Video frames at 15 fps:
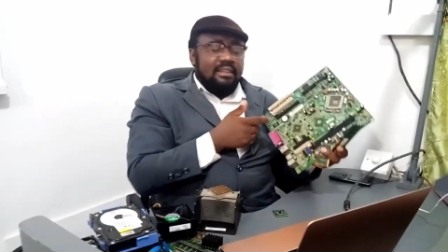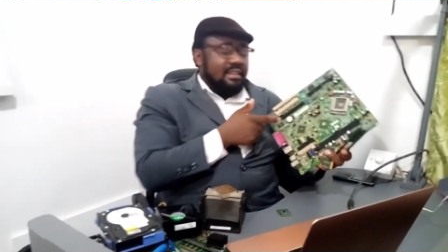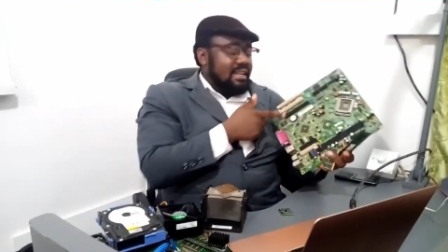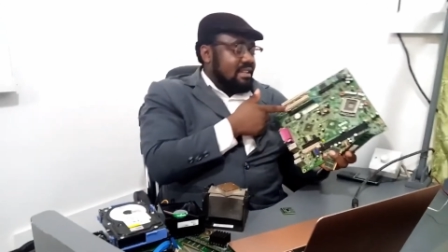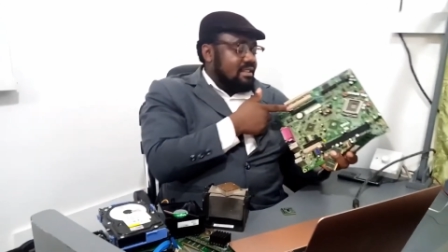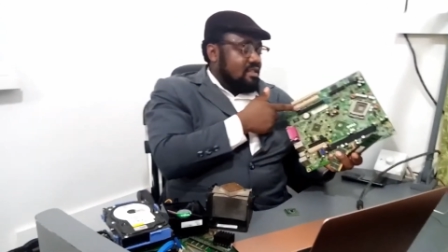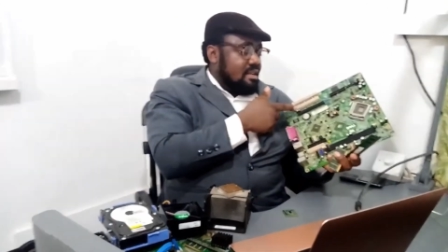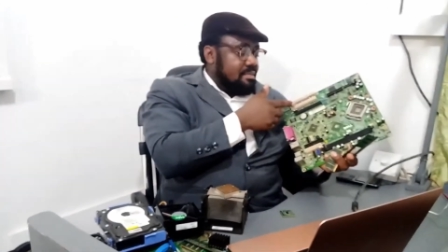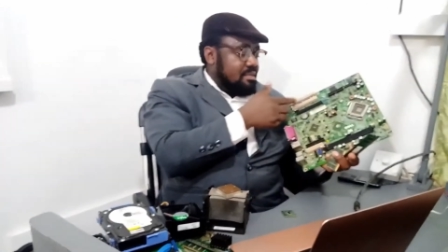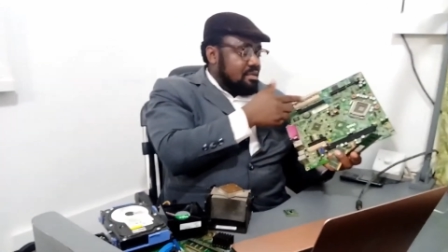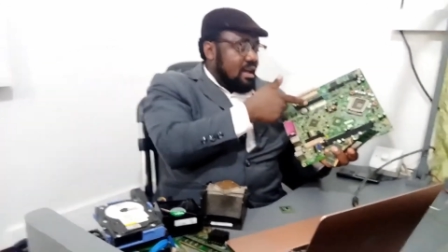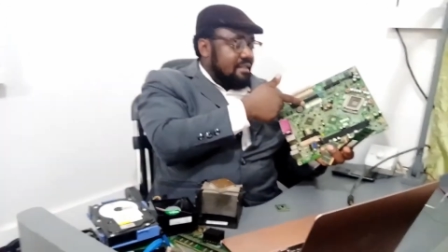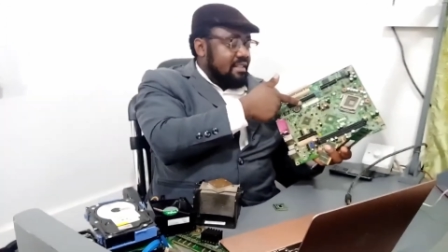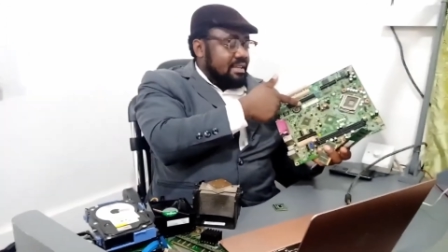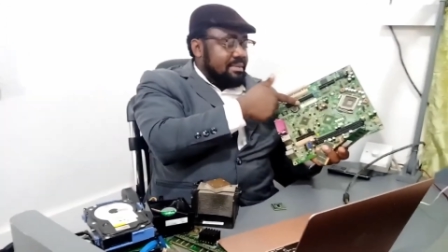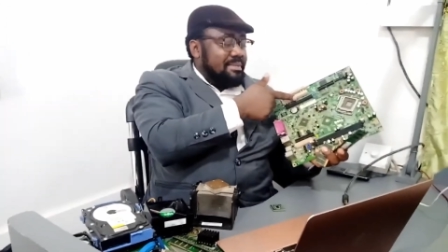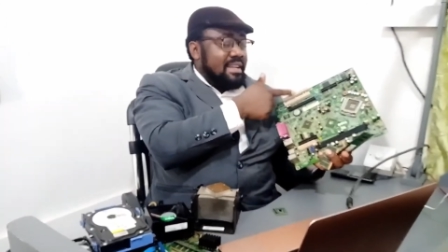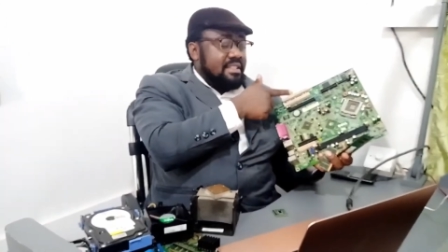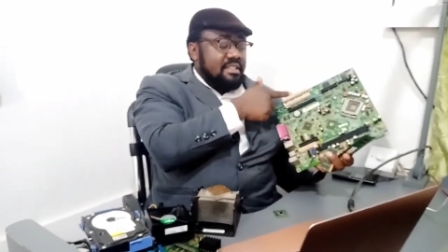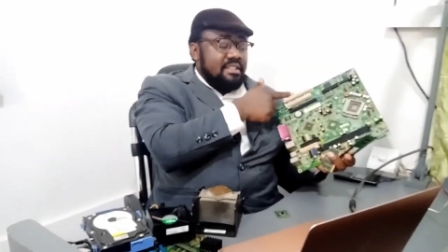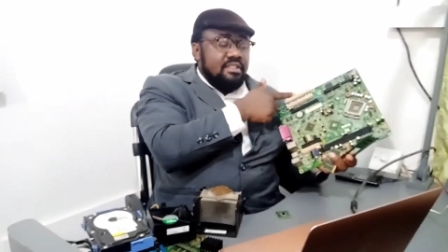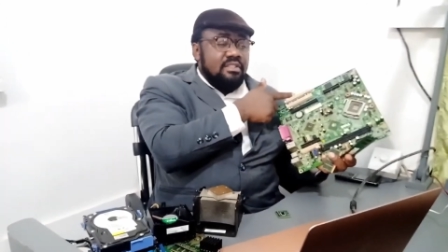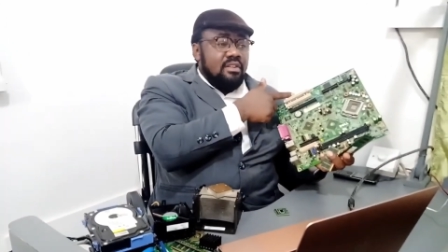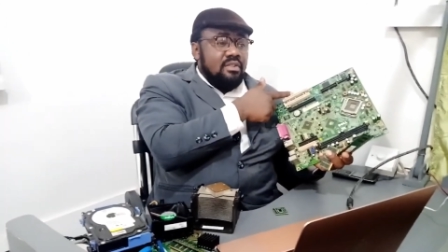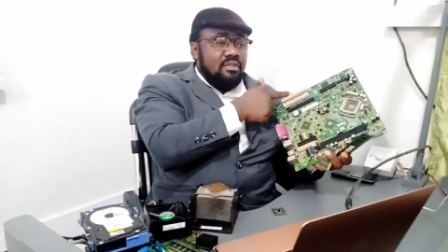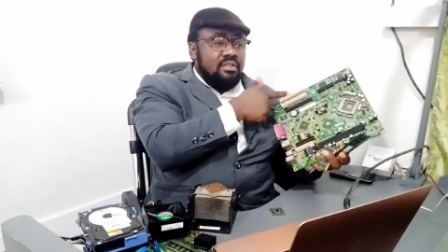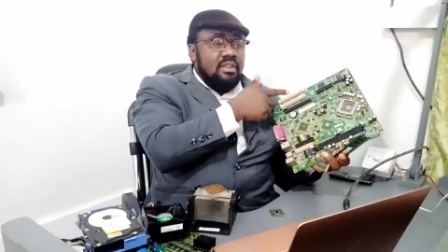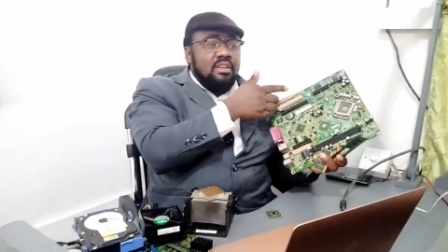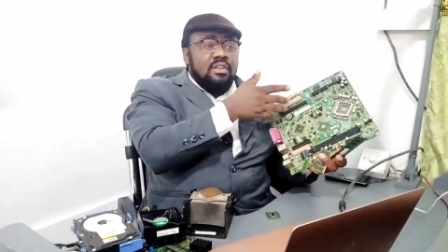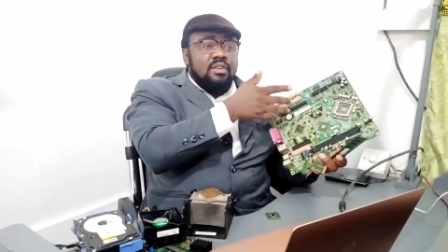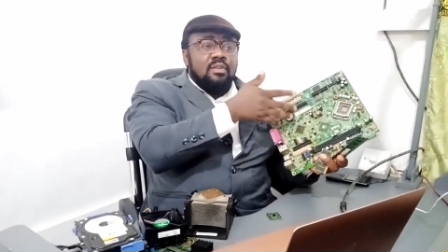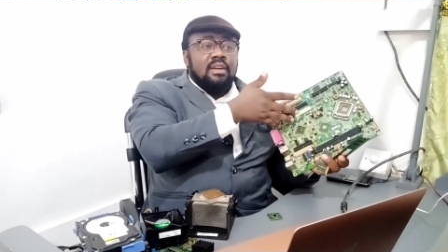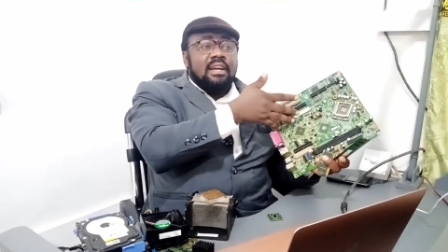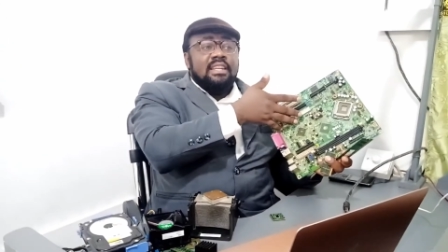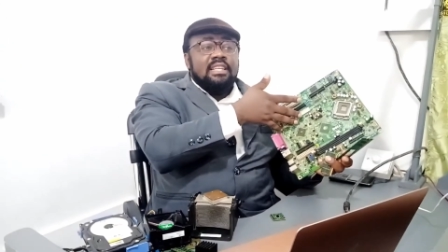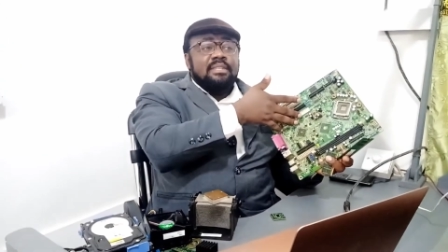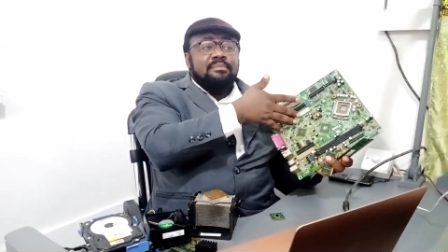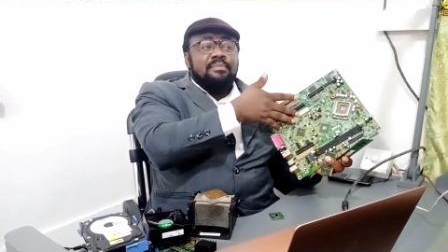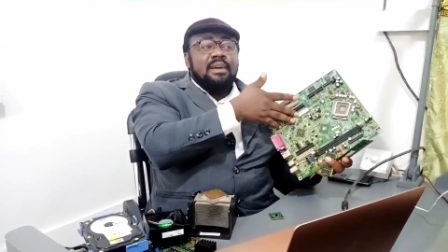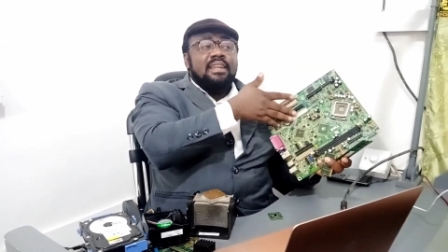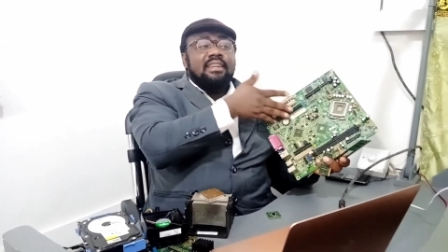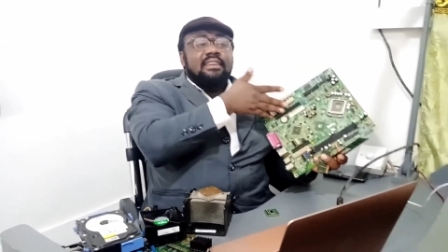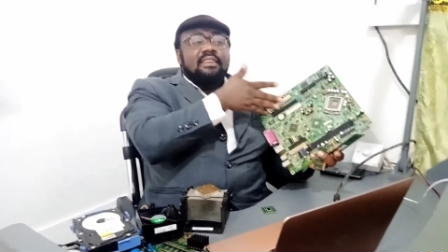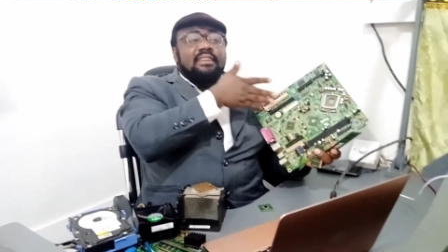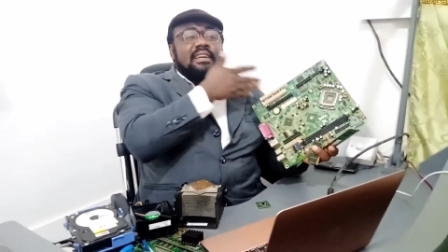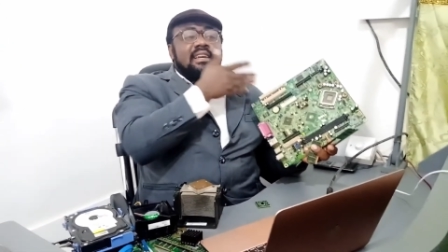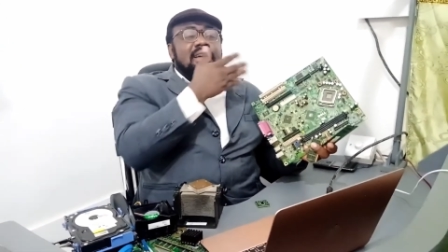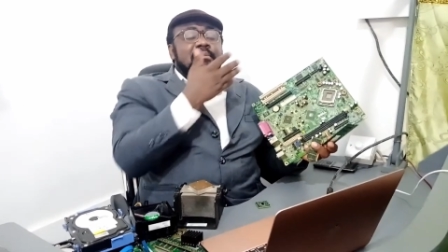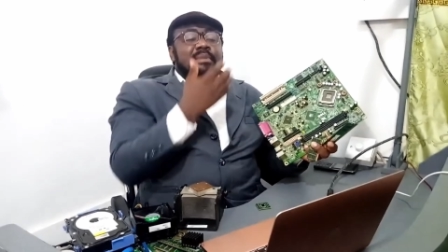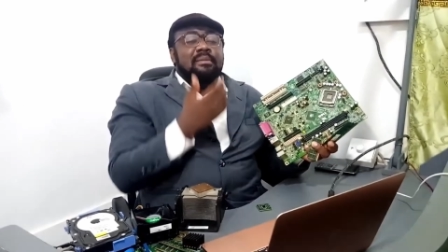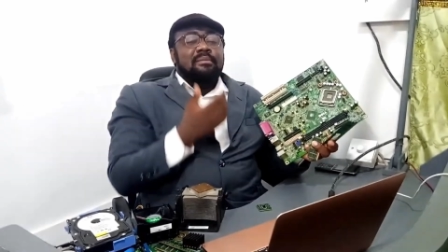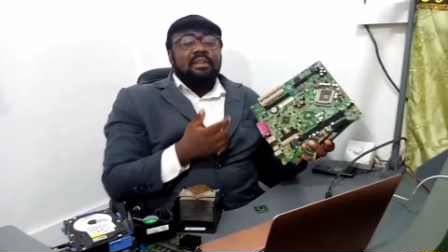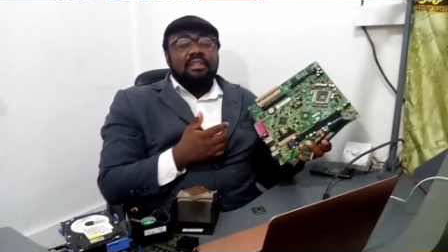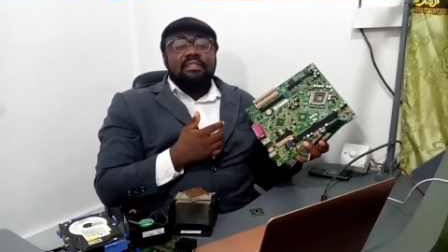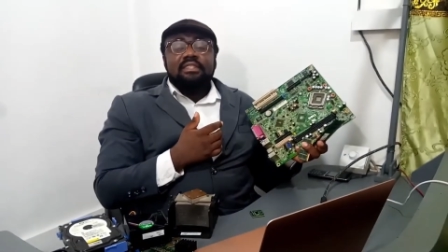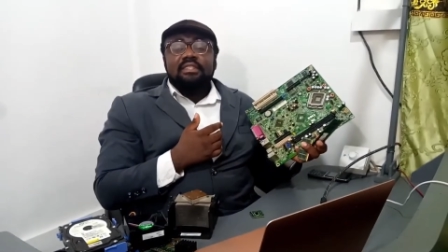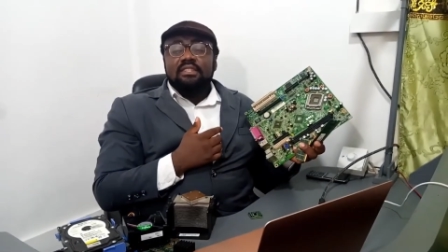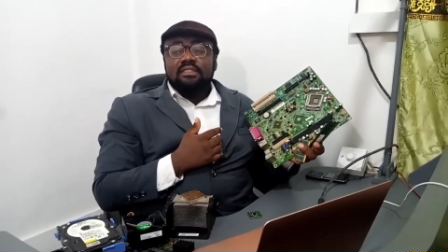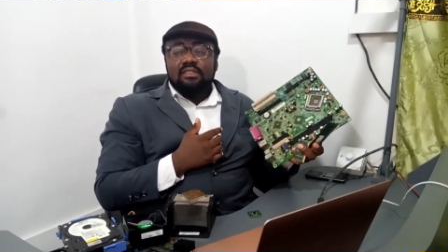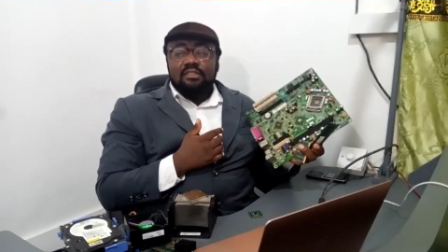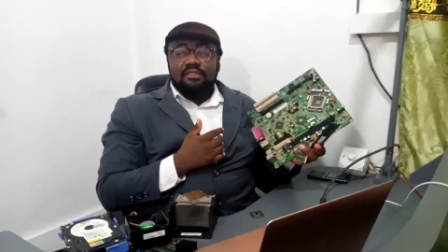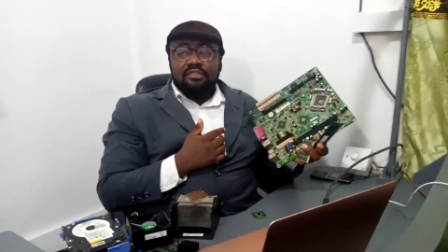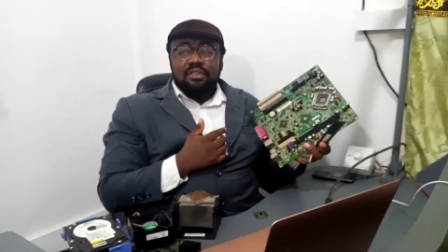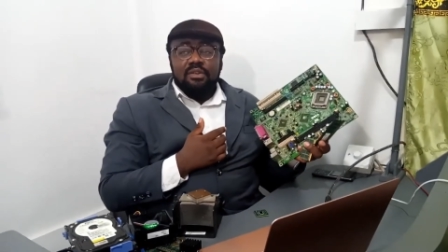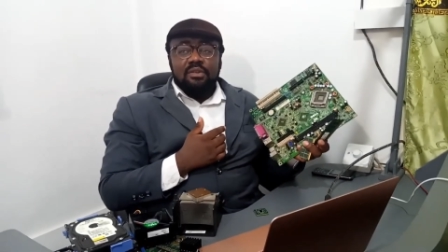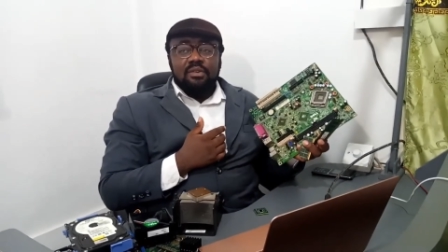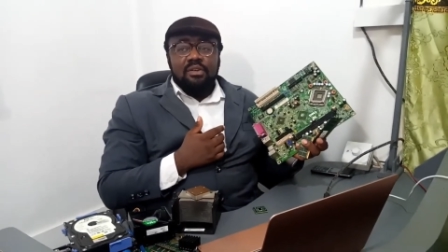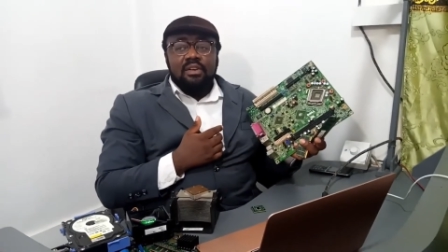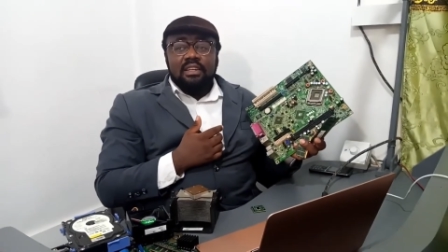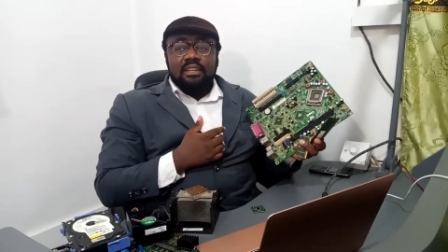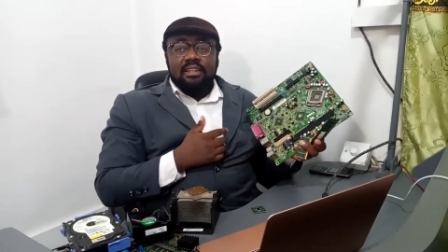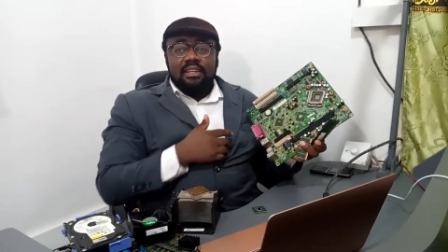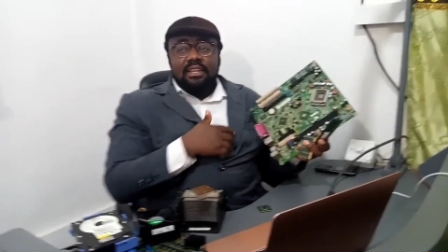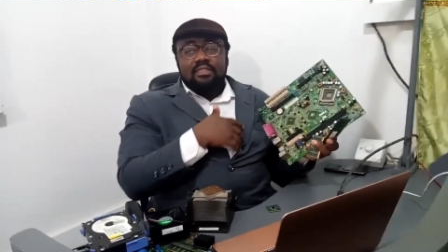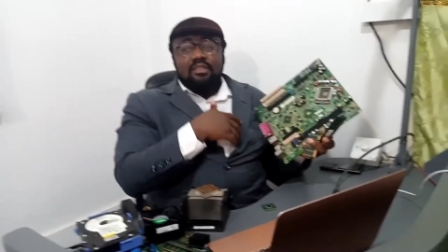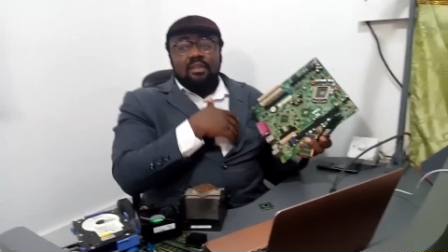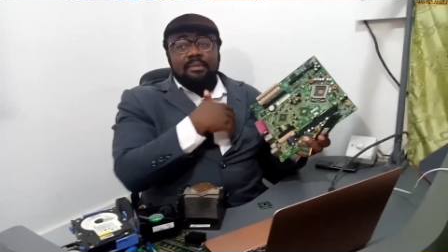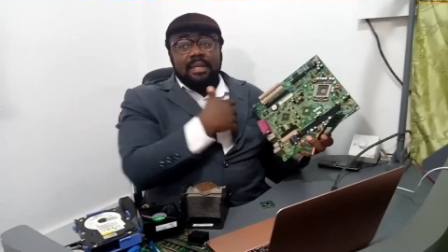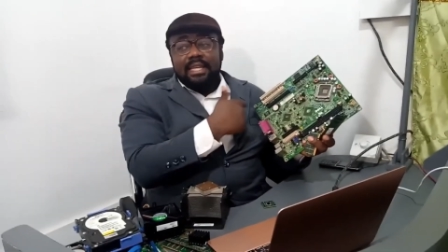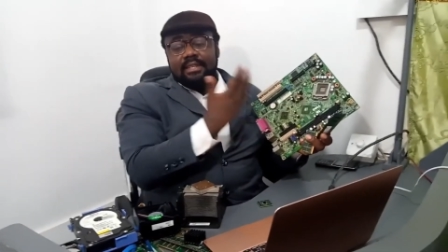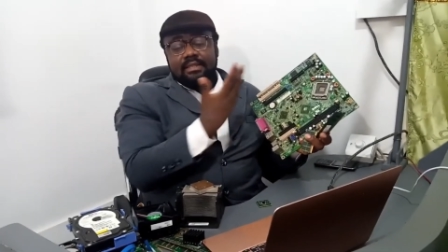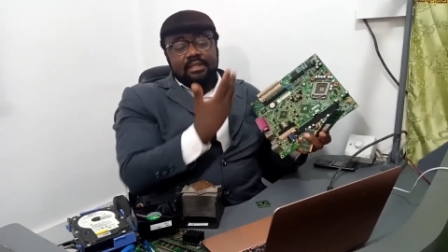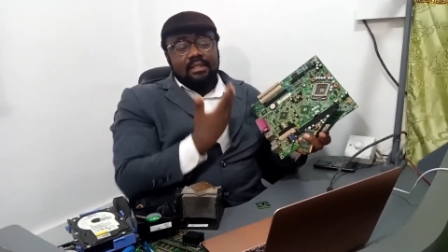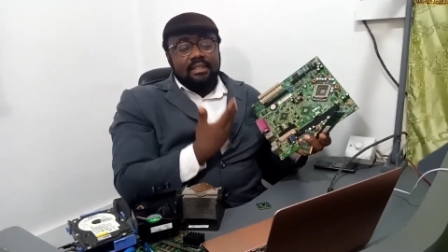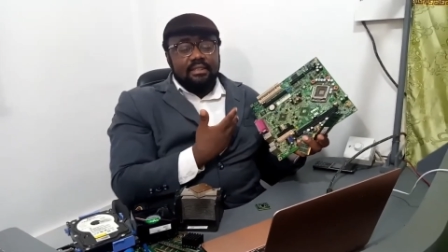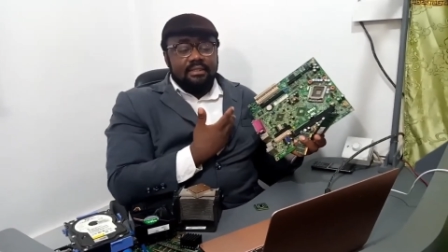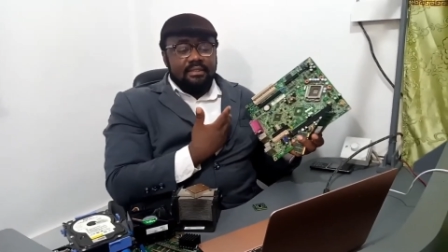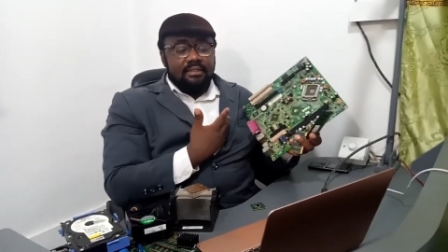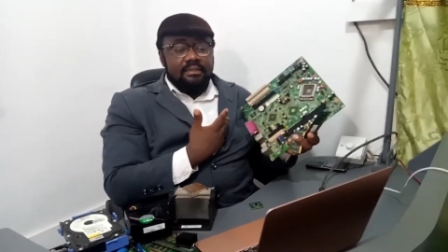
Desktop, you have expansion slots. You can expand the capabilities of your desktop easily.